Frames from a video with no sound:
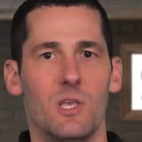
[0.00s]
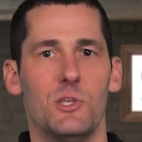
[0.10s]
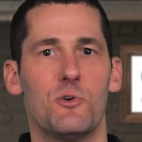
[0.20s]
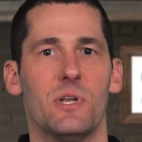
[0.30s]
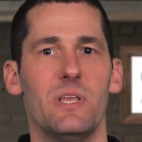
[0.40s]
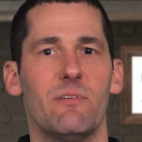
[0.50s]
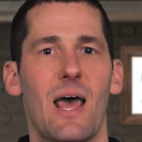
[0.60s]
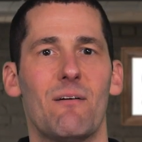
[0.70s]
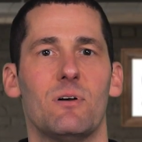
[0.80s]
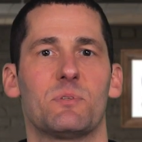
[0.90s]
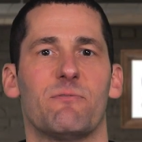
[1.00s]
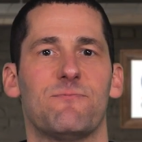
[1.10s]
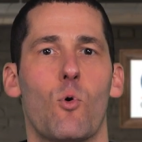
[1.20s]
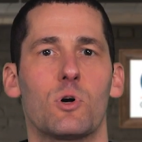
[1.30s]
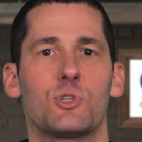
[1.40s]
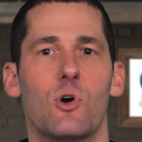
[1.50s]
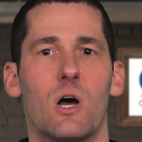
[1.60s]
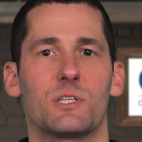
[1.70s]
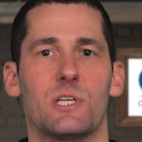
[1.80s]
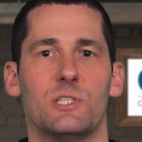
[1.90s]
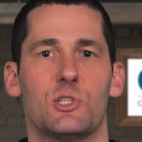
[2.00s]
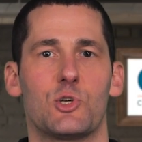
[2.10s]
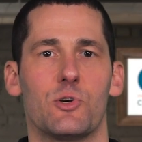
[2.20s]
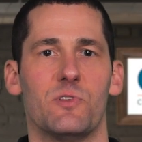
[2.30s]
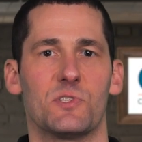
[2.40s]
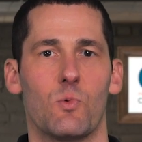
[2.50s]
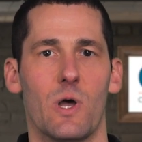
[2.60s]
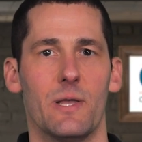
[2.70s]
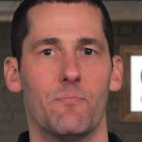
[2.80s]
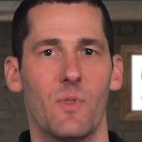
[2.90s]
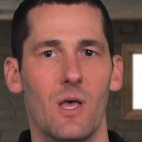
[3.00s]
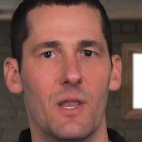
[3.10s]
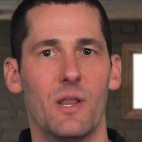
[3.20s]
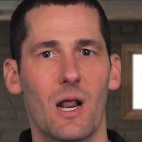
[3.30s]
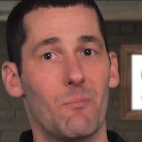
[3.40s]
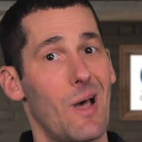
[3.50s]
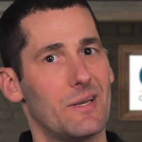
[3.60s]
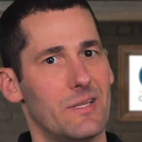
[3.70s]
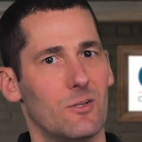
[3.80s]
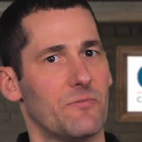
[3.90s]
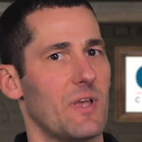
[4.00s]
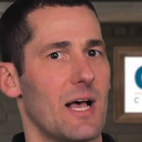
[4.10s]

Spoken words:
You can even have up to 4 trucks insured this way. Not a bad deal if you